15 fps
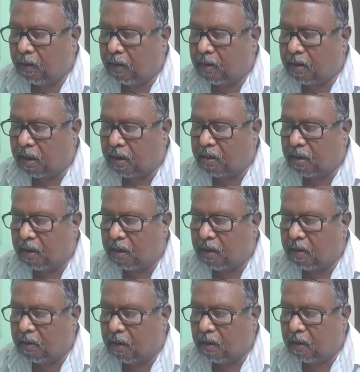structure
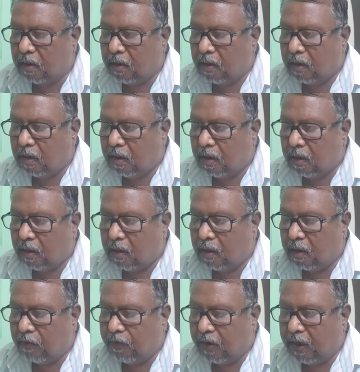is
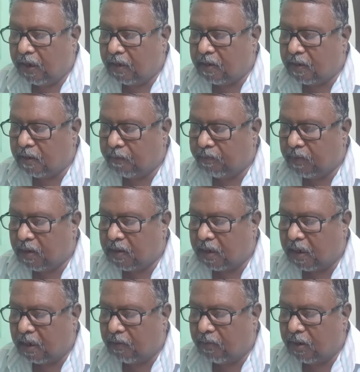fundus. The
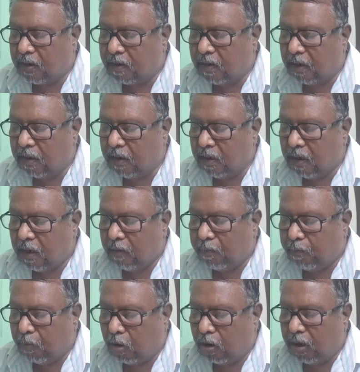second one is the
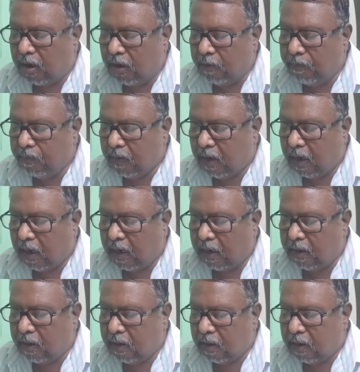body,
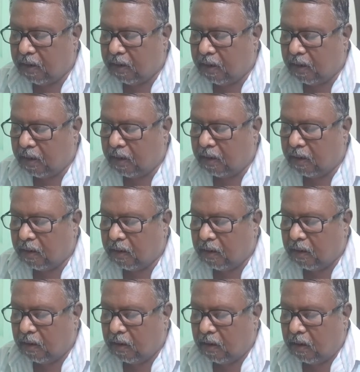and the
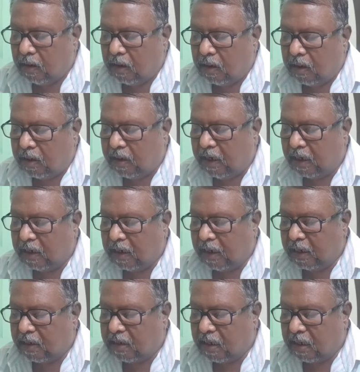
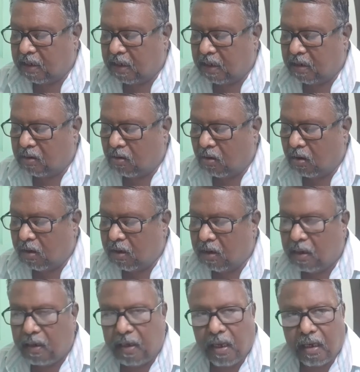duct-like structure is called
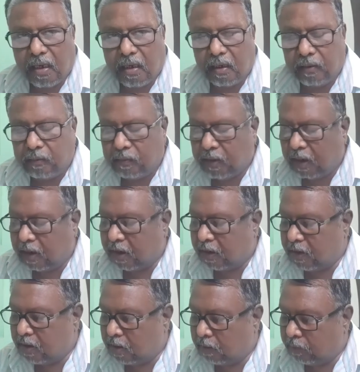neck
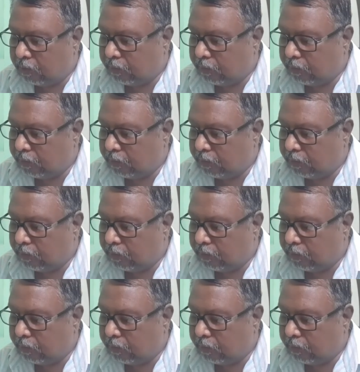region.